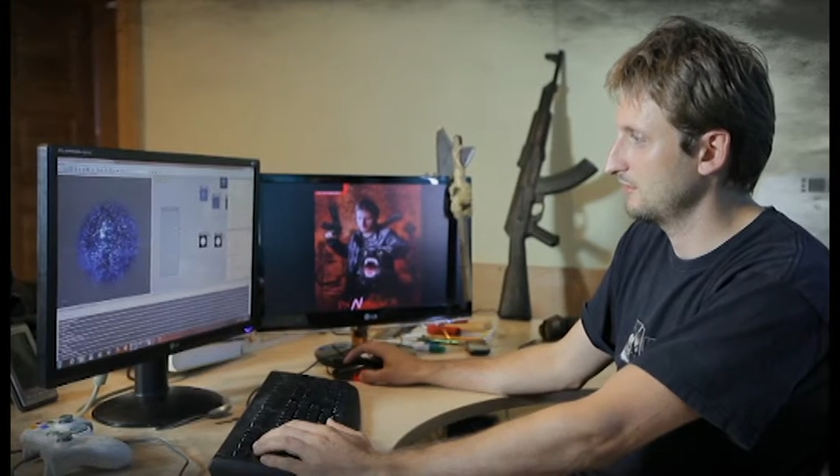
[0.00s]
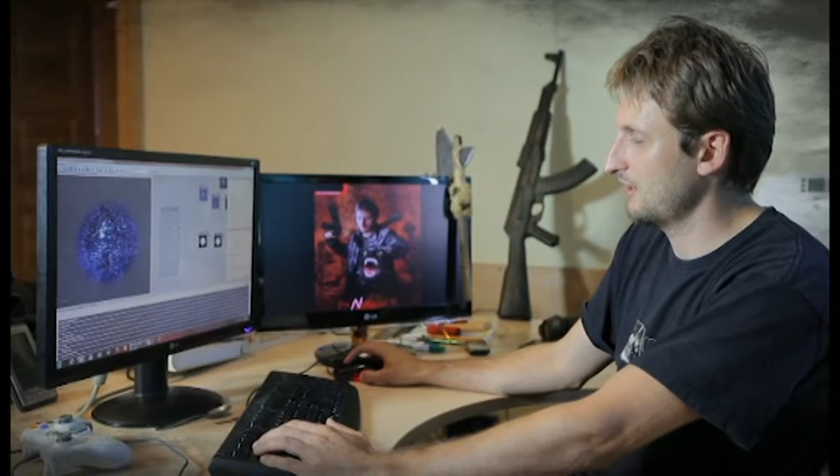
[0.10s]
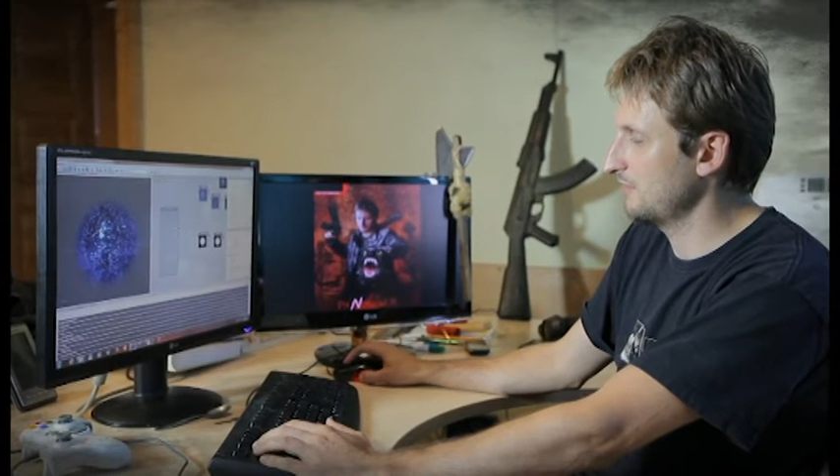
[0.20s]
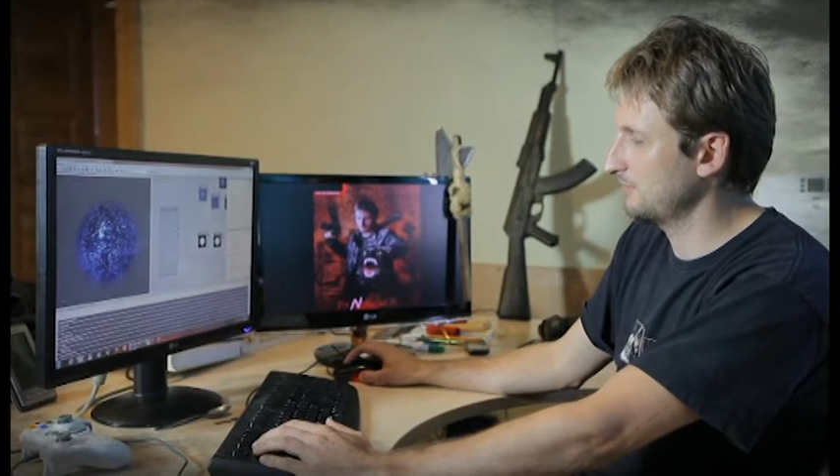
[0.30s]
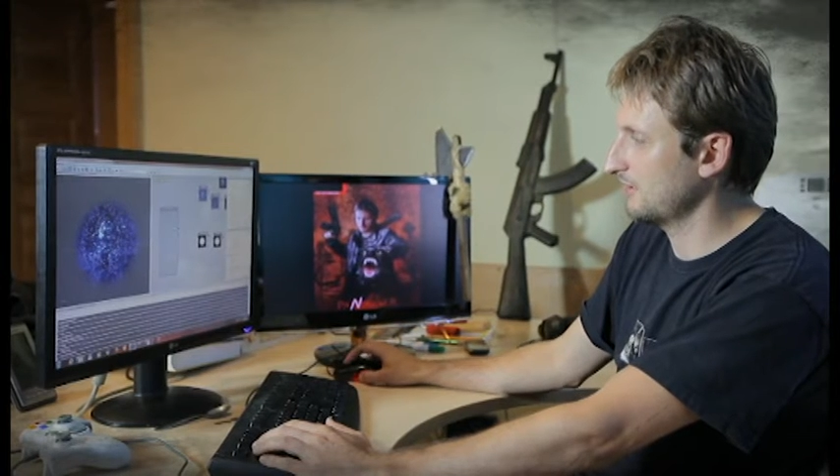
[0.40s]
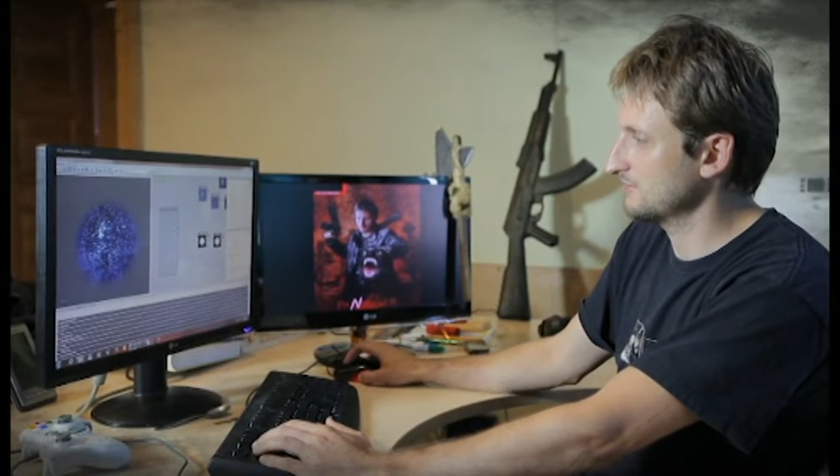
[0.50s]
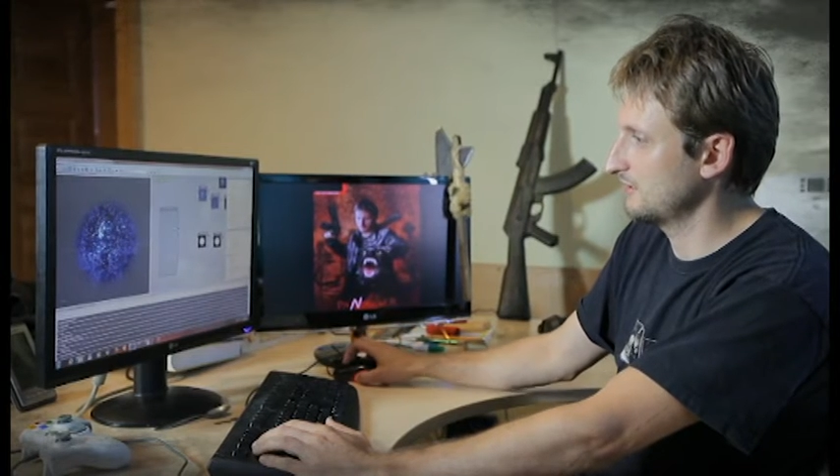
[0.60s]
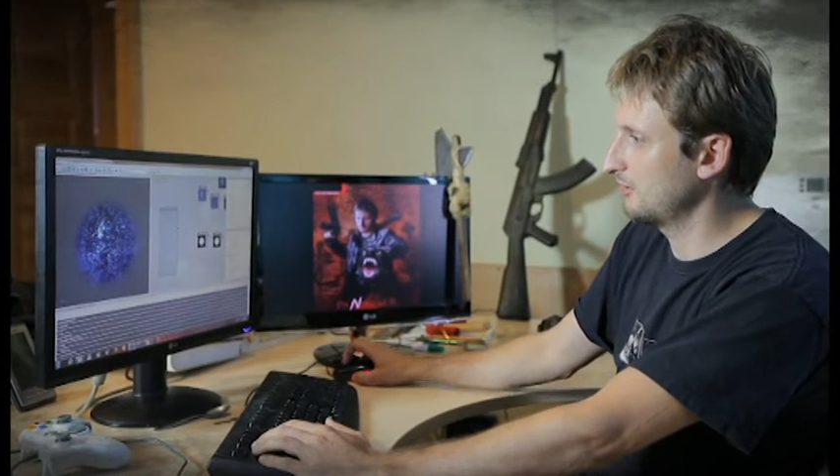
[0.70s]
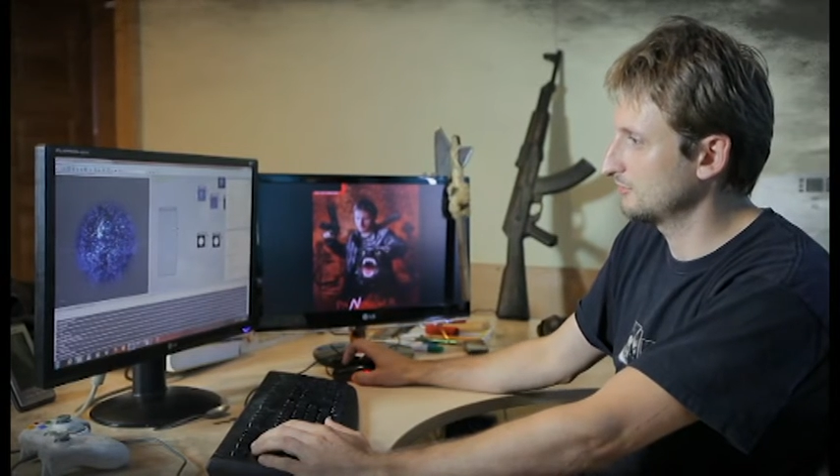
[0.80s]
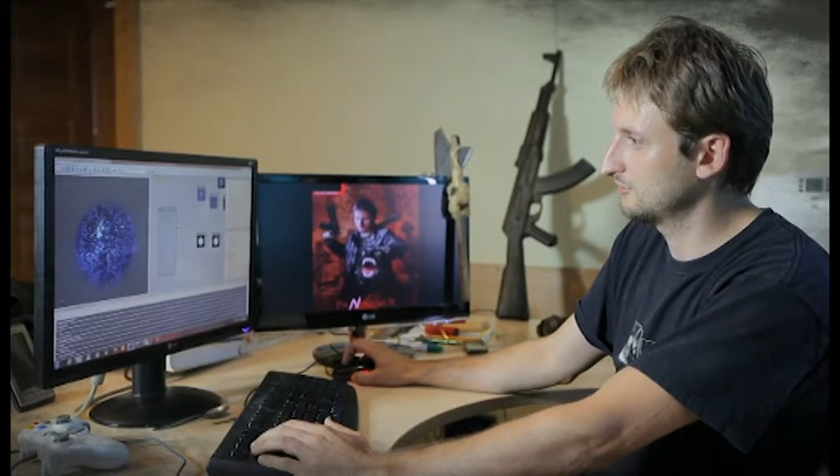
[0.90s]
helped us a
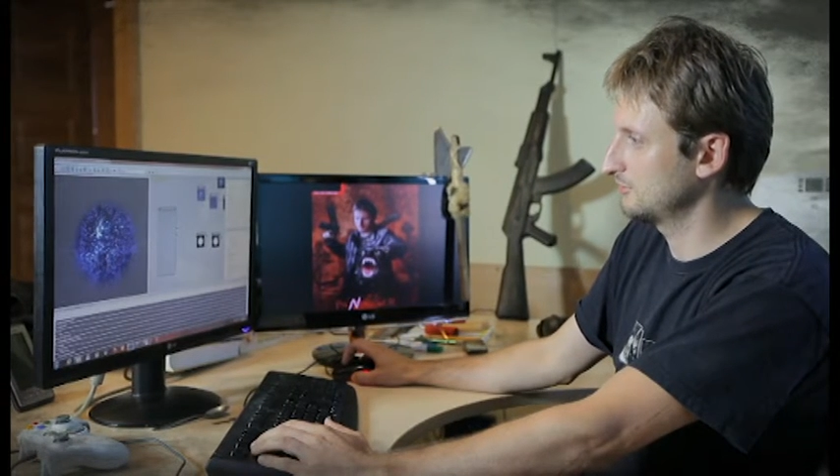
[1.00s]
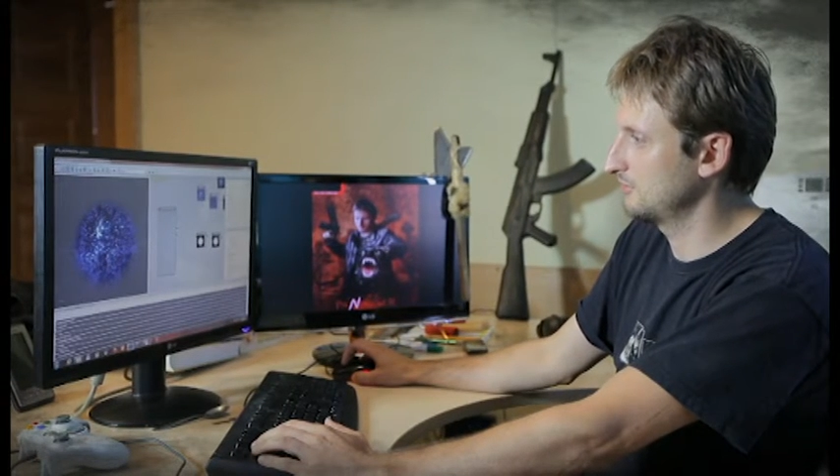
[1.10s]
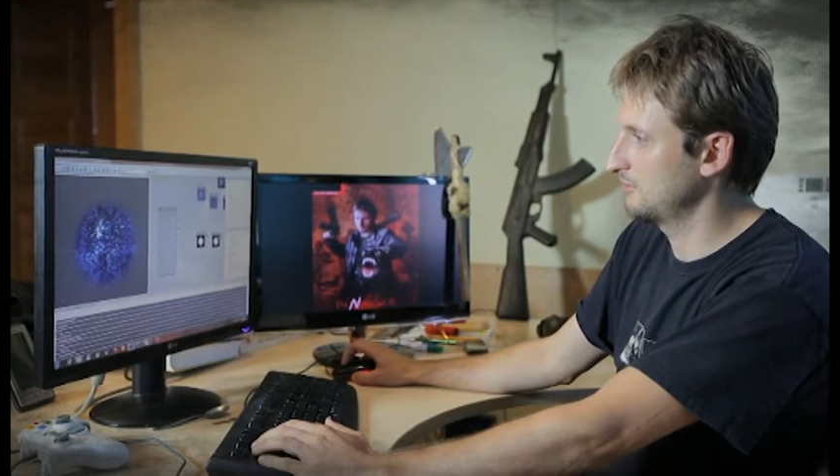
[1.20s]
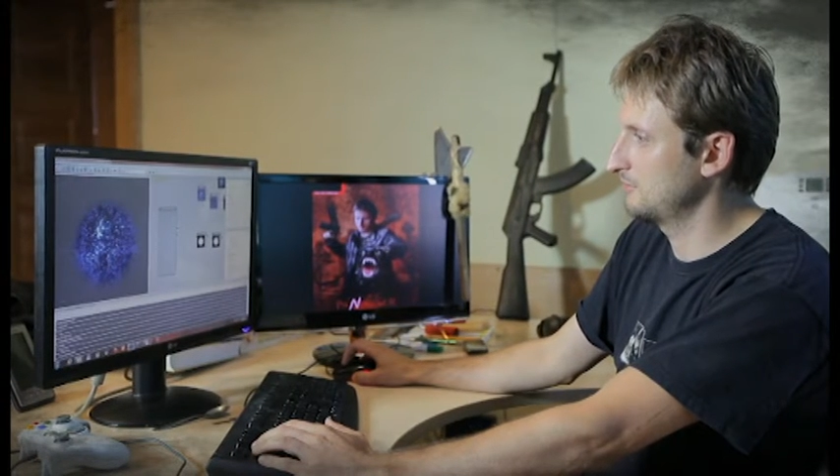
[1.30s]
lot